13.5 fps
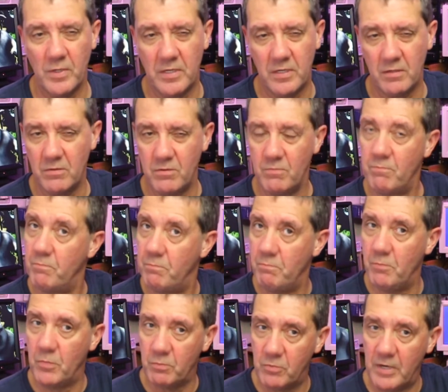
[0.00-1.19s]
can
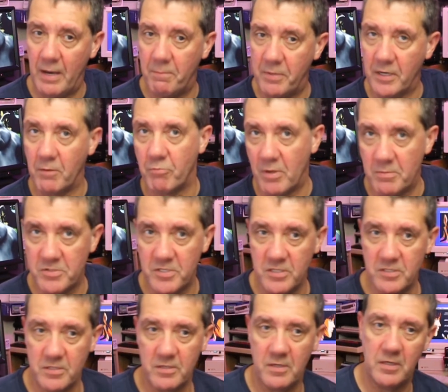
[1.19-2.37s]
get a bigger premises.